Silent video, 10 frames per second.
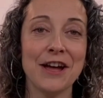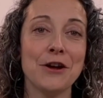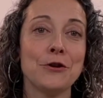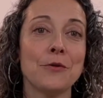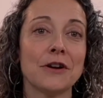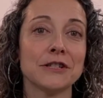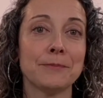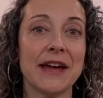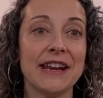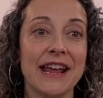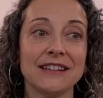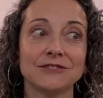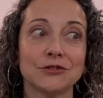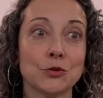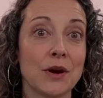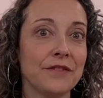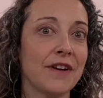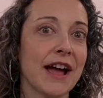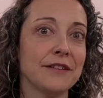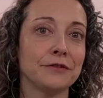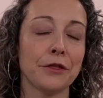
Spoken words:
who are spending 25,